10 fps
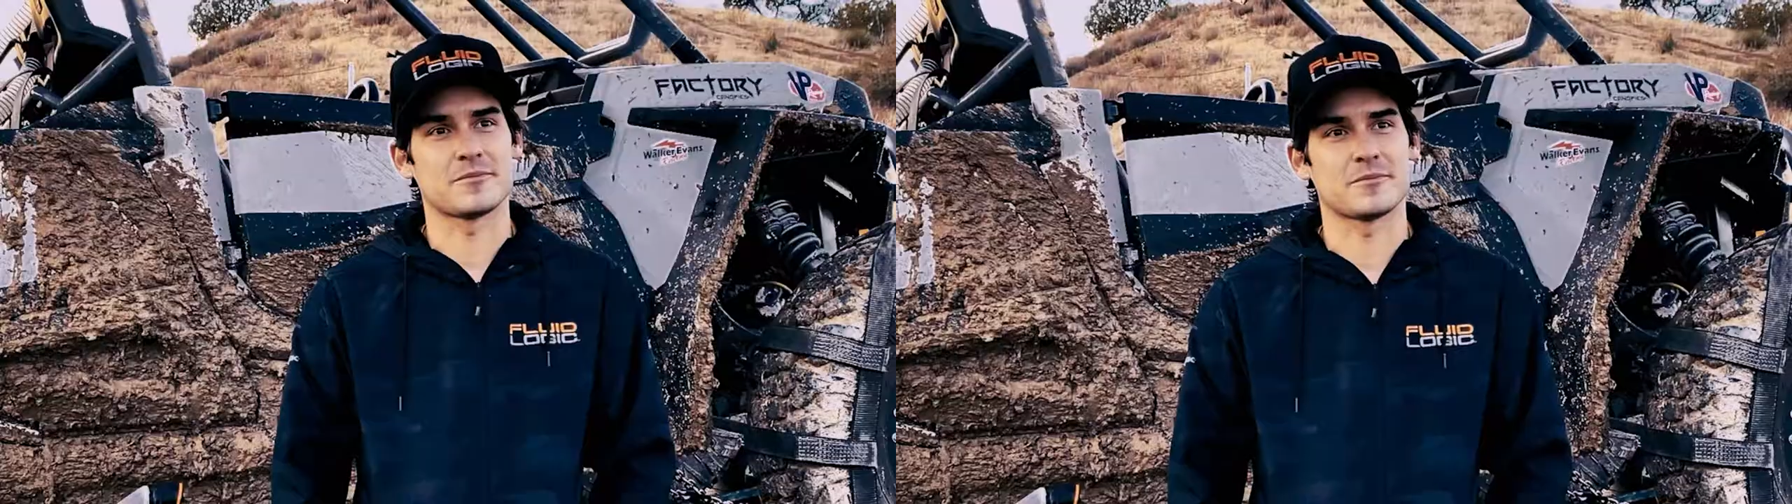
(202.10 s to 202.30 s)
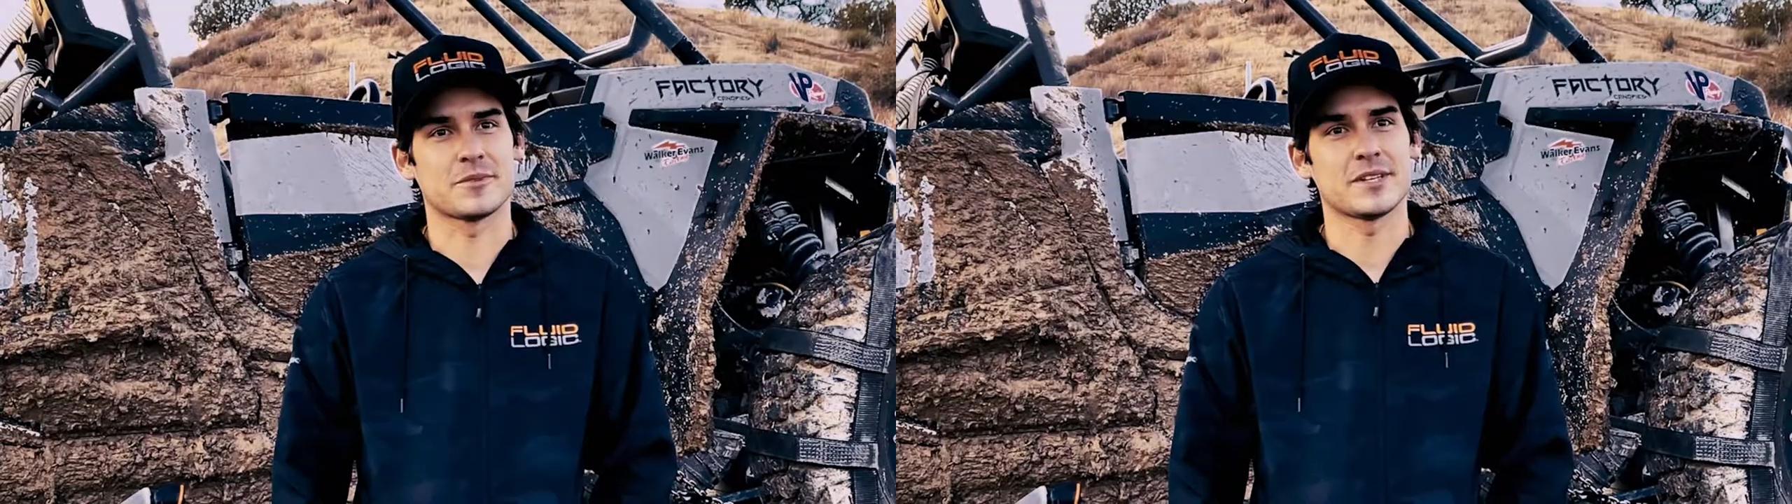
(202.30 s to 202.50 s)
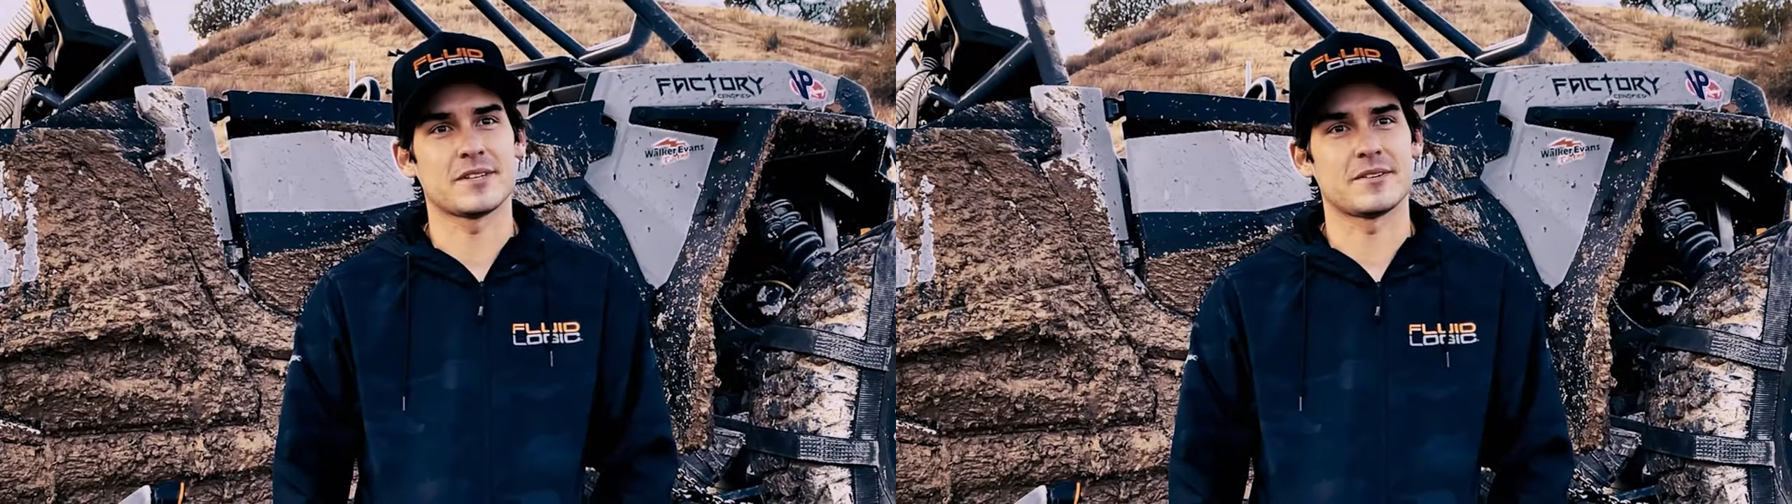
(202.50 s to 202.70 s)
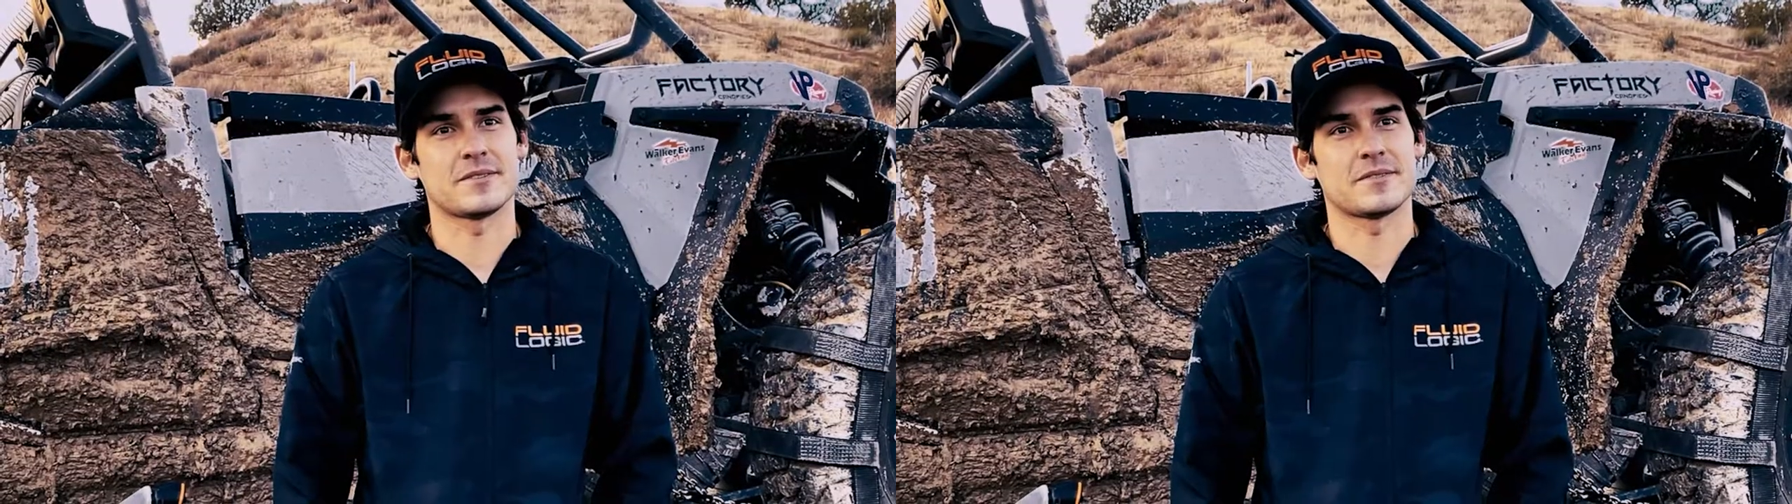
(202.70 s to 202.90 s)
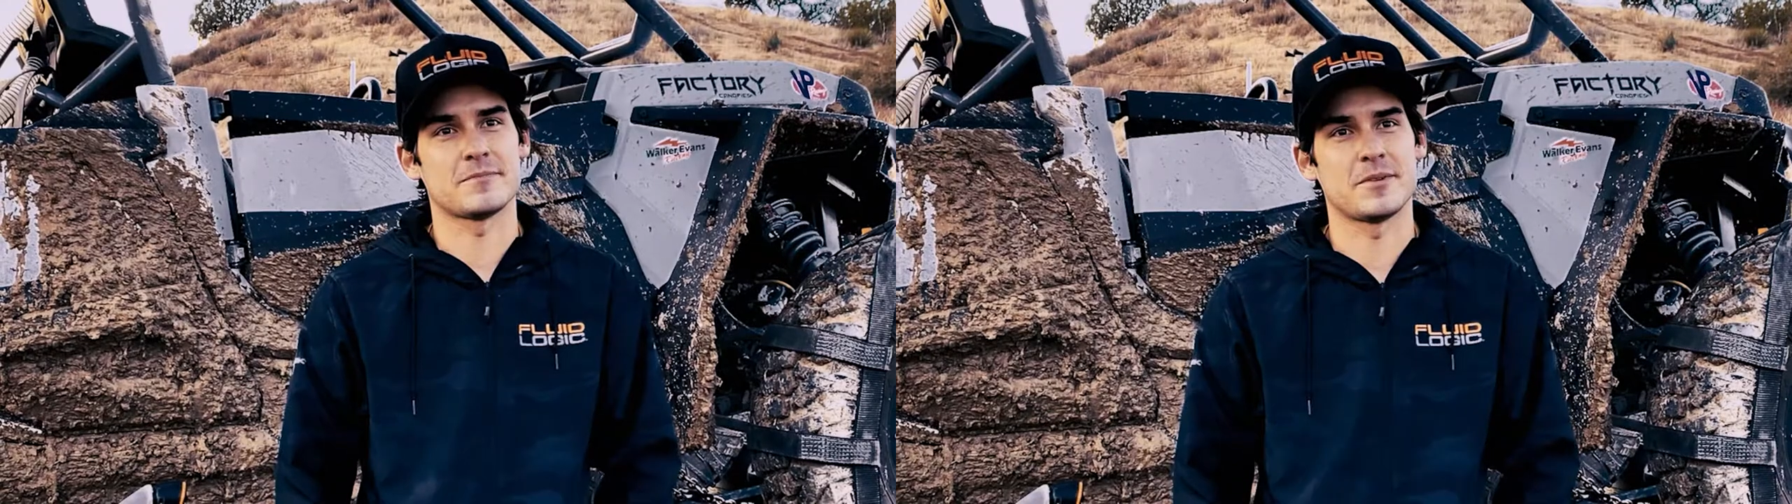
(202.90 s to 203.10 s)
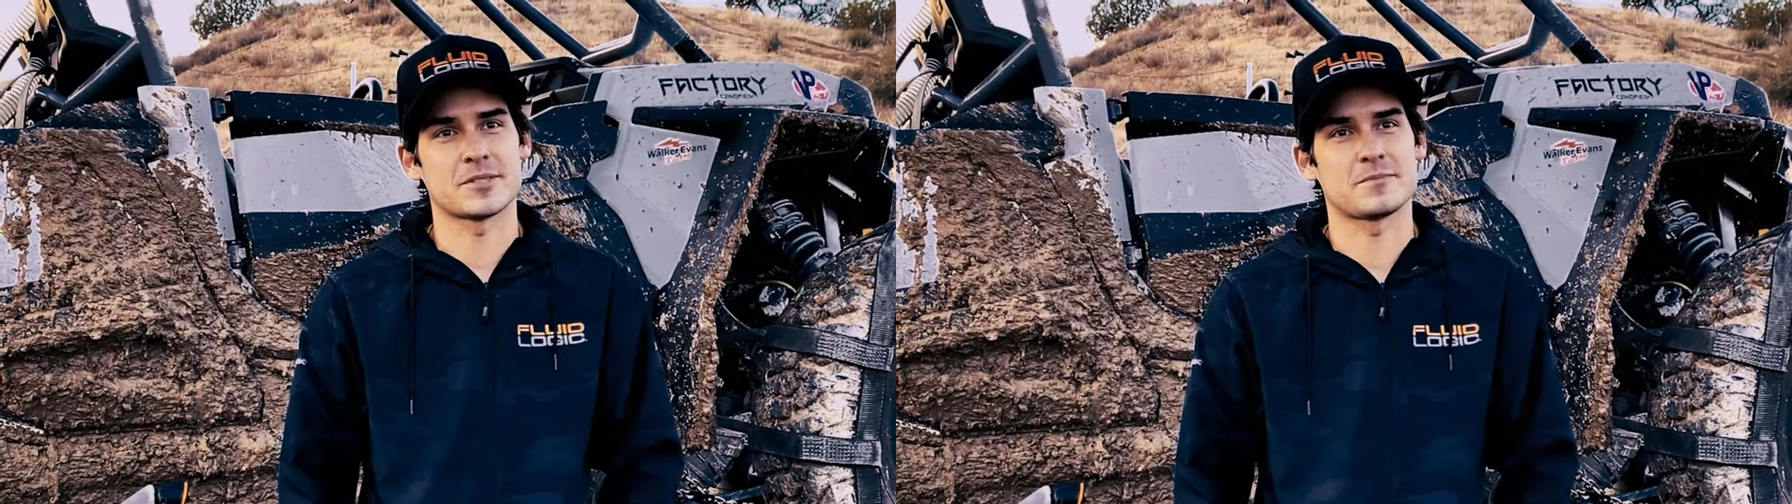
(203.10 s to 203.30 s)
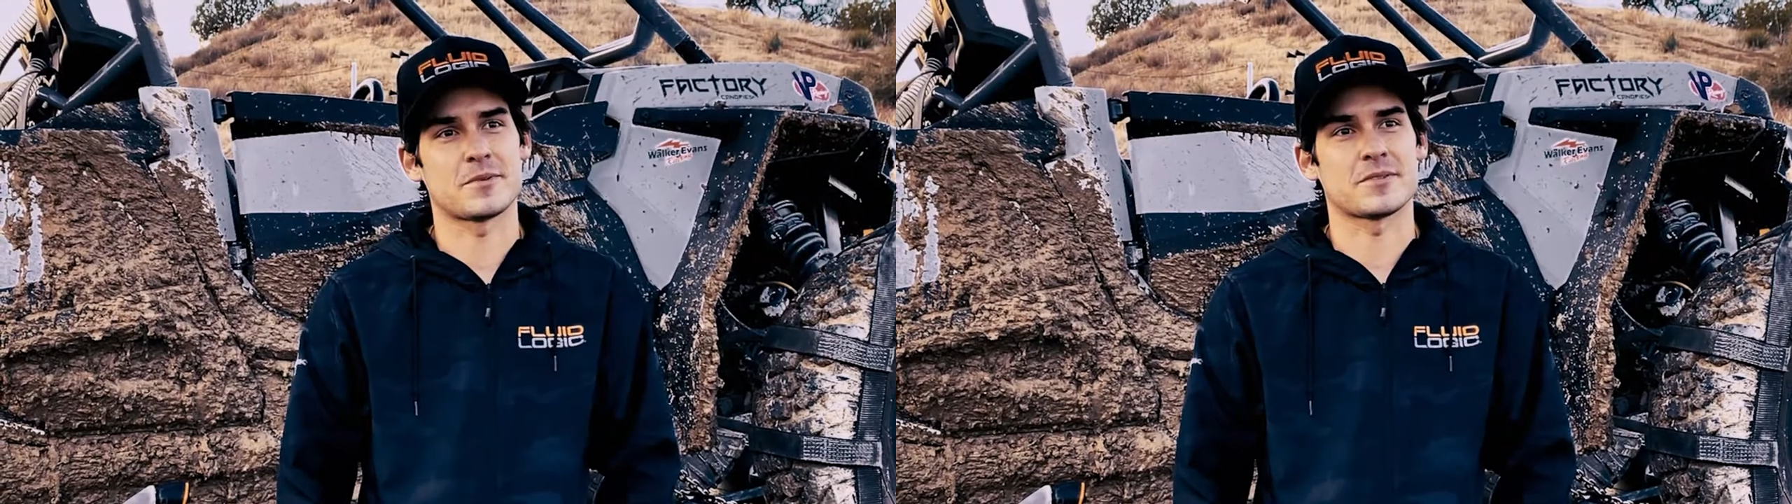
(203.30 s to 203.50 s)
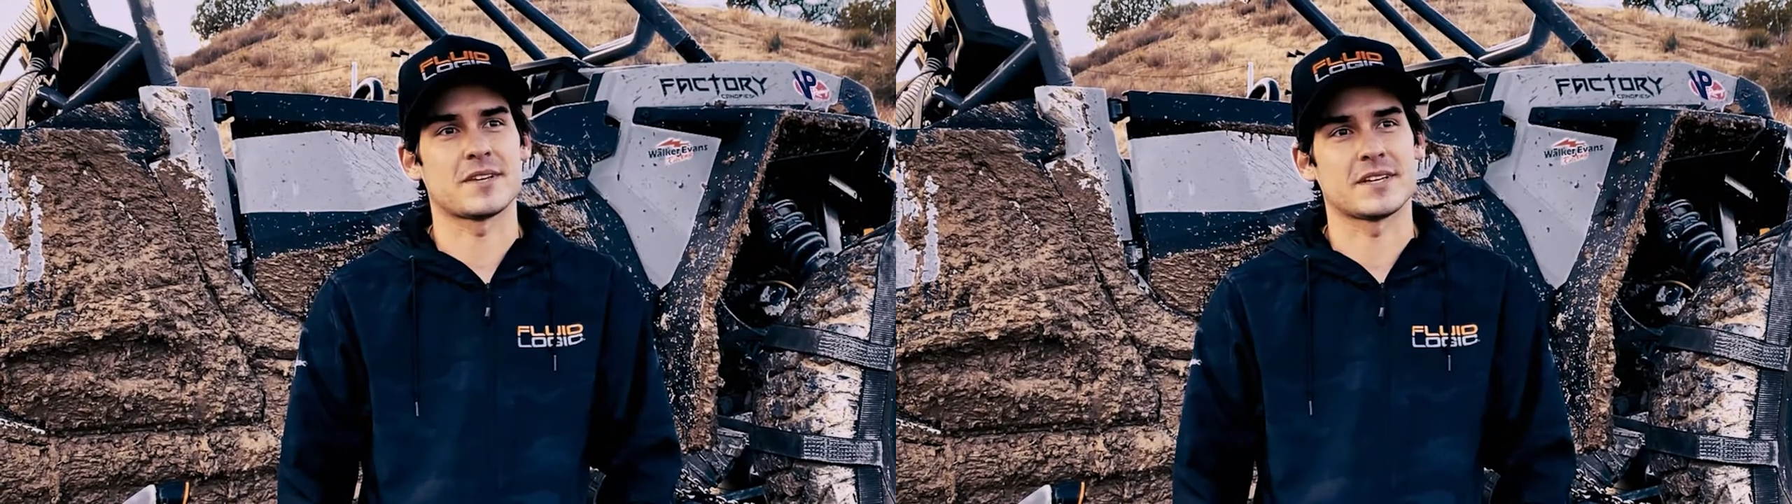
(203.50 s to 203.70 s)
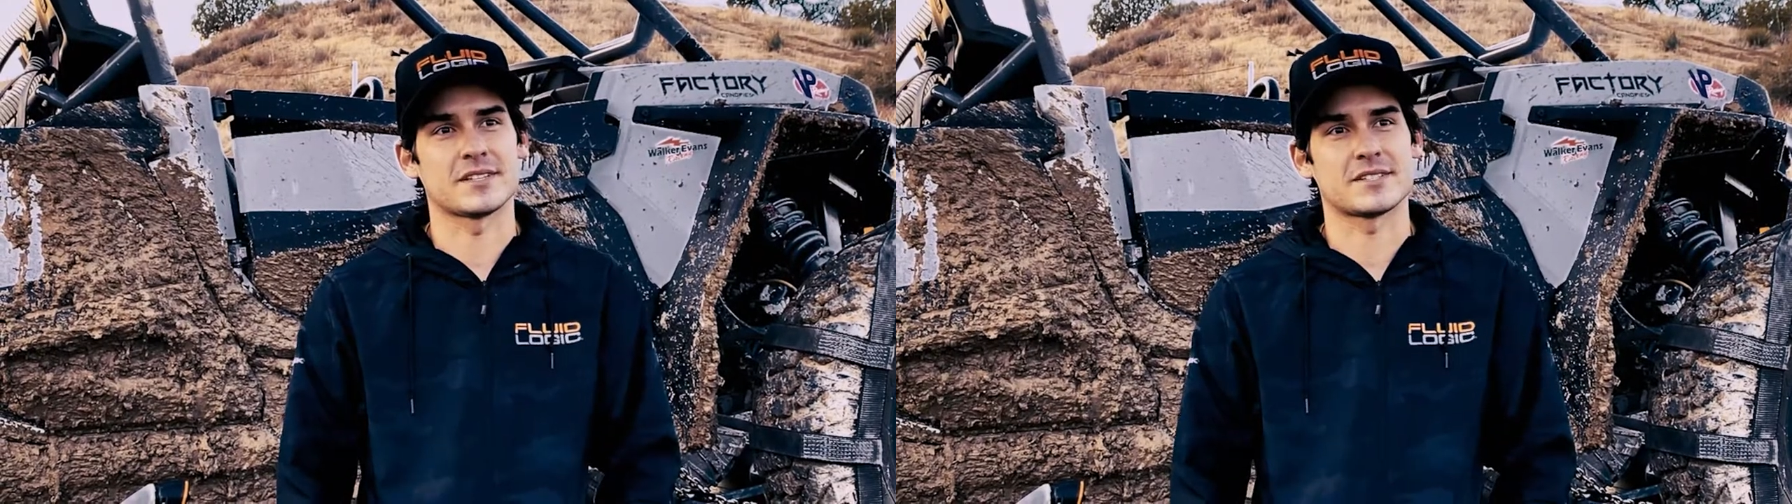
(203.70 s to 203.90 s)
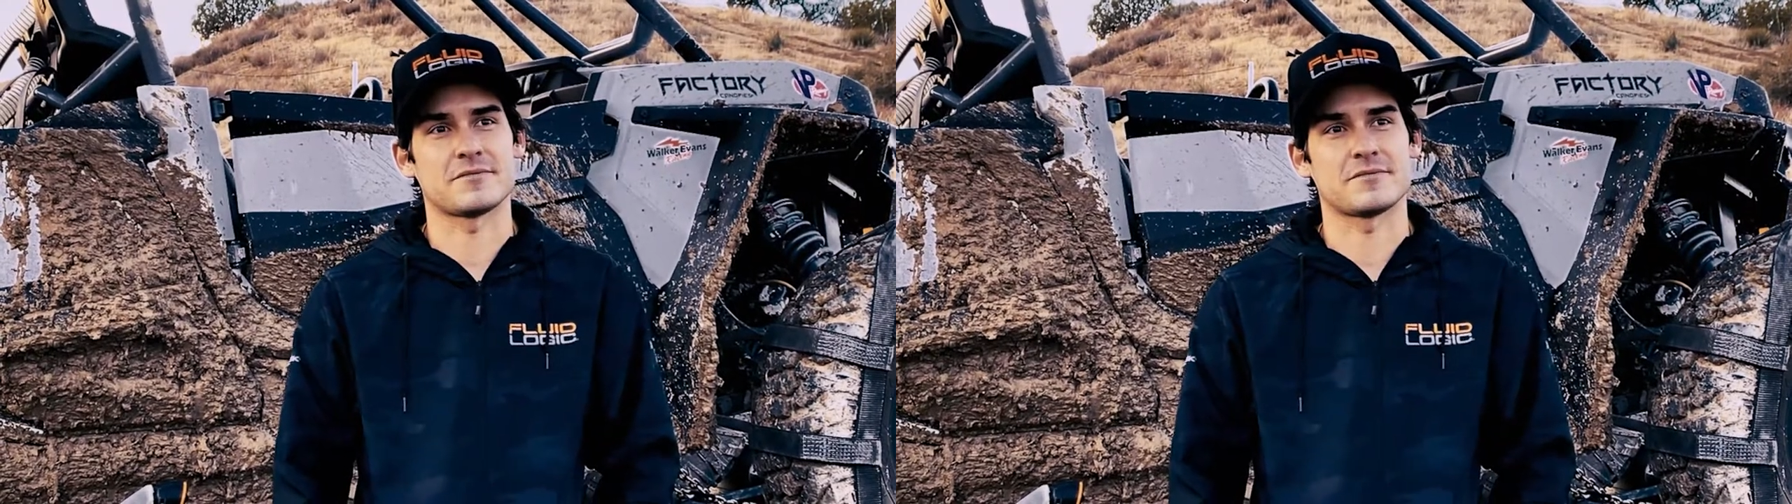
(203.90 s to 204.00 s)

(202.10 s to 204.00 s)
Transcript: Really the, the most important thing is